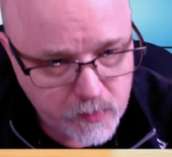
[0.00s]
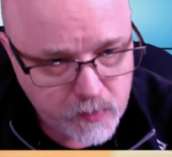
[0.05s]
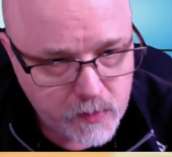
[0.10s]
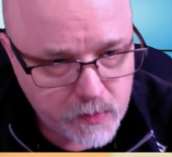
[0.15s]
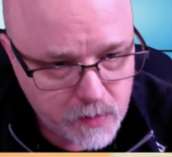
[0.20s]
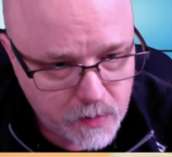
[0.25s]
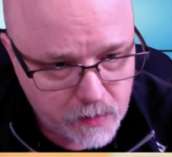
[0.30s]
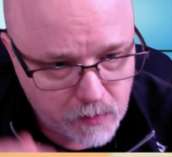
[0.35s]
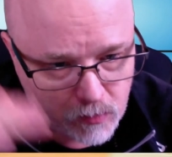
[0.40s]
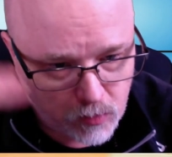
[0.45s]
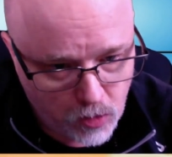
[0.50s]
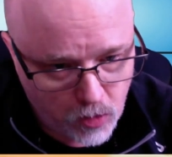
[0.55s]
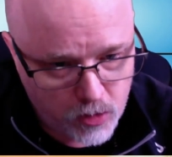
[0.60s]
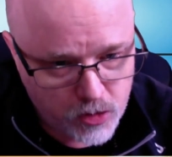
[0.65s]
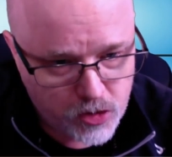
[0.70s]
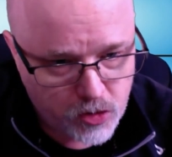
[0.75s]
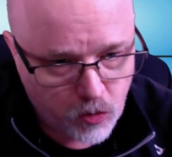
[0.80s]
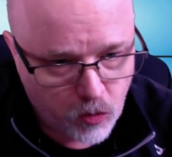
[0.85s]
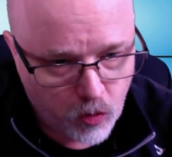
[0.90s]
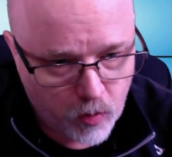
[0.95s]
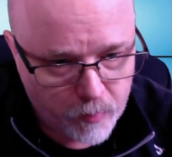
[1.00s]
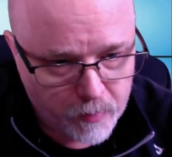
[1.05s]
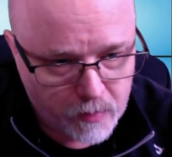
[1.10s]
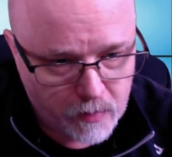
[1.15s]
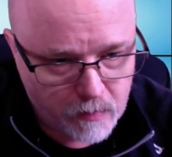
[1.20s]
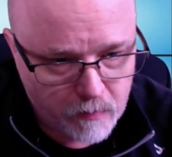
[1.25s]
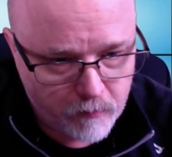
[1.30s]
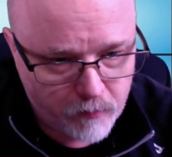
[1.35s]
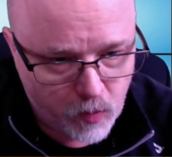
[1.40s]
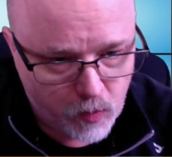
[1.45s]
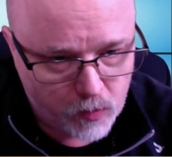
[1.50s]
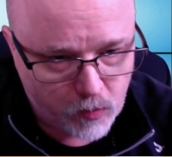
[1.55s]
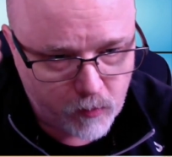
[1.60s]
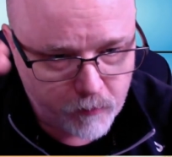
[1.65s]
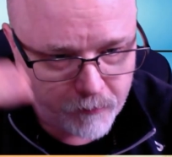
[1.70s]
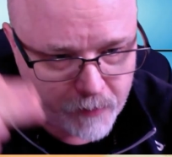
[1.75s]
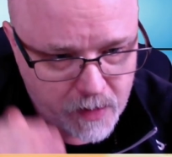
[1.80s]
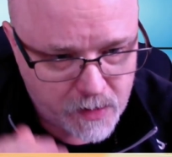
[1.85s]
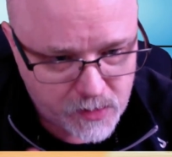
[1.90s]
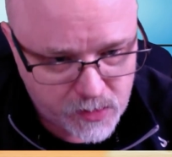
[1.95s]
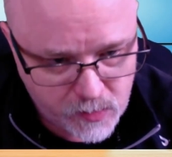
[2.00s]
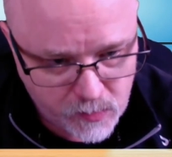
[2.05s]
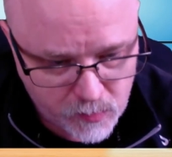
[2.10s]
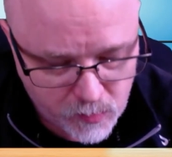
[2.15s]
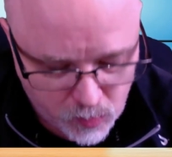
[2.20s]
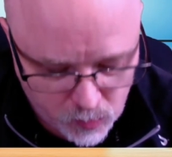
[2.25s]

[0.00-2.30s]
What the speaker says: at a larger orbit. If you want to go faster, go